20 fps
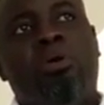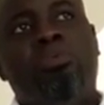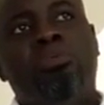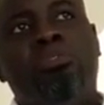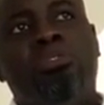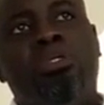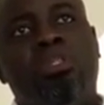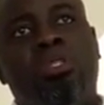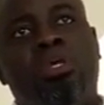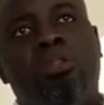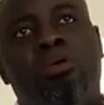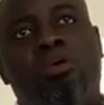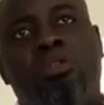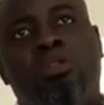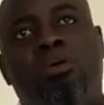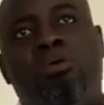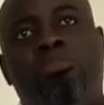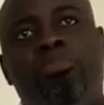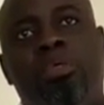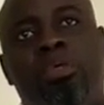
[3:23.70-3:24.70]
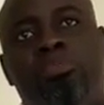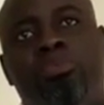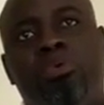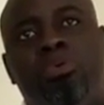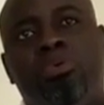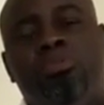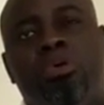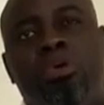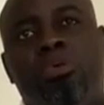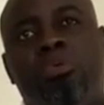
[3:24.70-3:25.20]
wouldn't say there are not a lot of
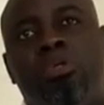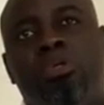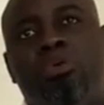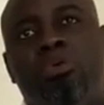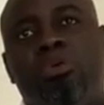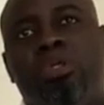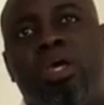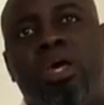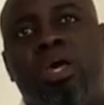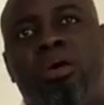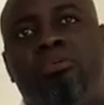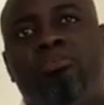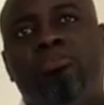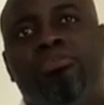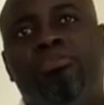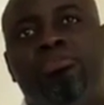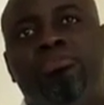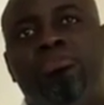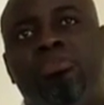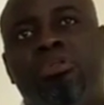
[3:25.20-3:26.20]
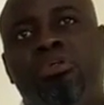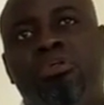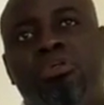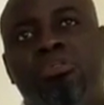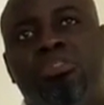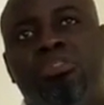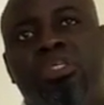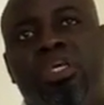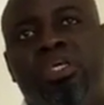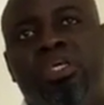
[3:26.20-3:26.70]
people, but we don't have
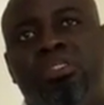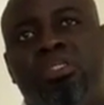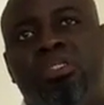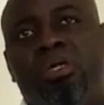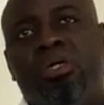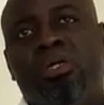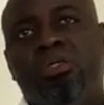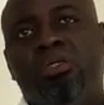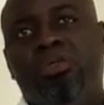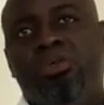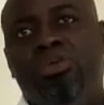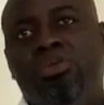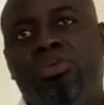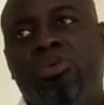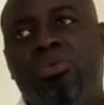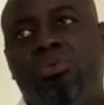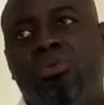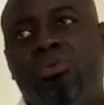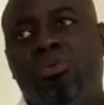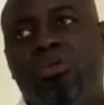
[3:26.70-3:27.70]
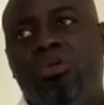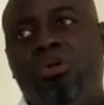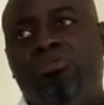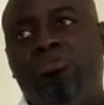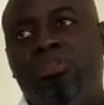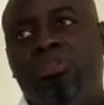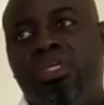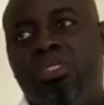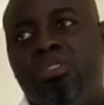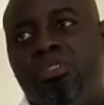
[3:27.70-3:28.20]
data, you know,
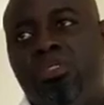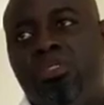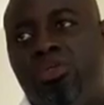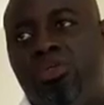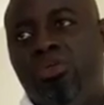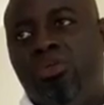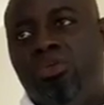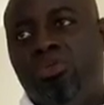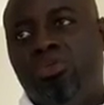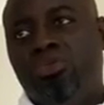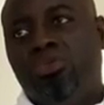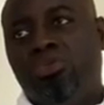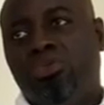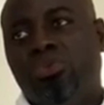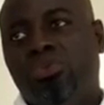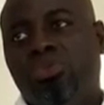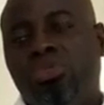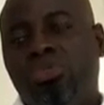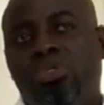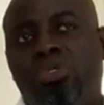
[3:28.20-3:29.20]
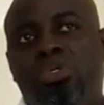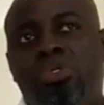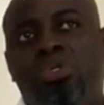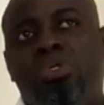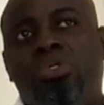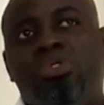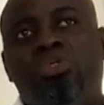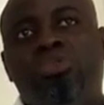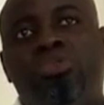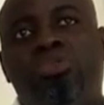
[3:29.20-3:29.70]
enough data, you know,
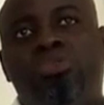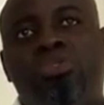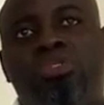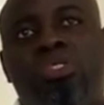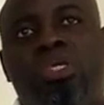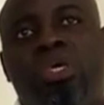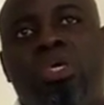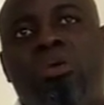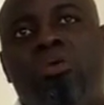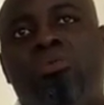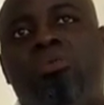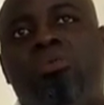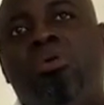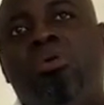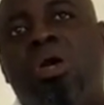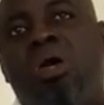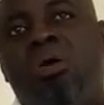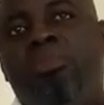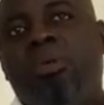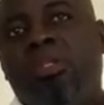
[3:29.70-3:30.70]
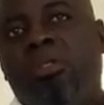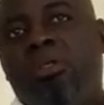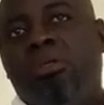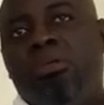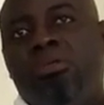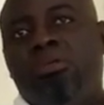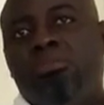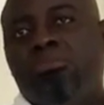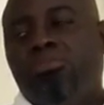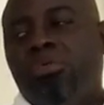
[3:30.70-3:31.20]
to say how many
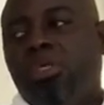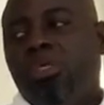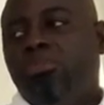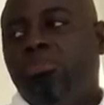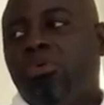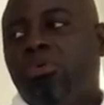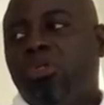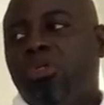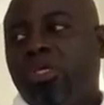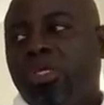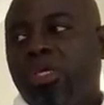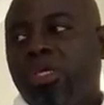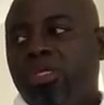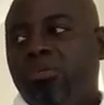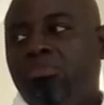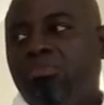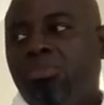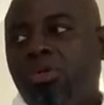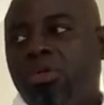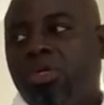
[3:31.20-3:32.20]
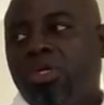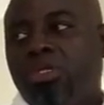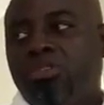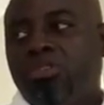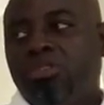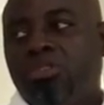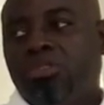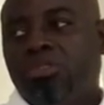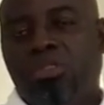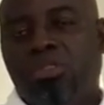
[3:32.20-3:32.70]
people are getting
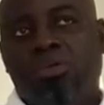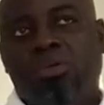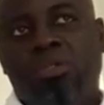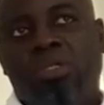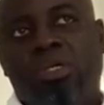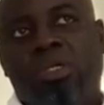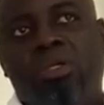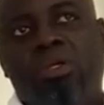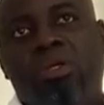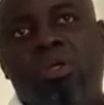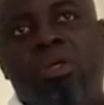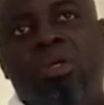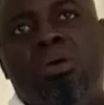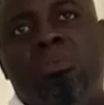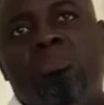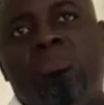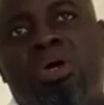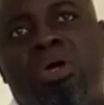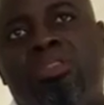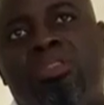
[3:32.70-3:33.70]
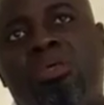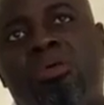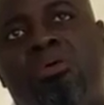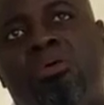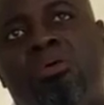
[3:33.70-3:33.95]
mortgages and all that. But I think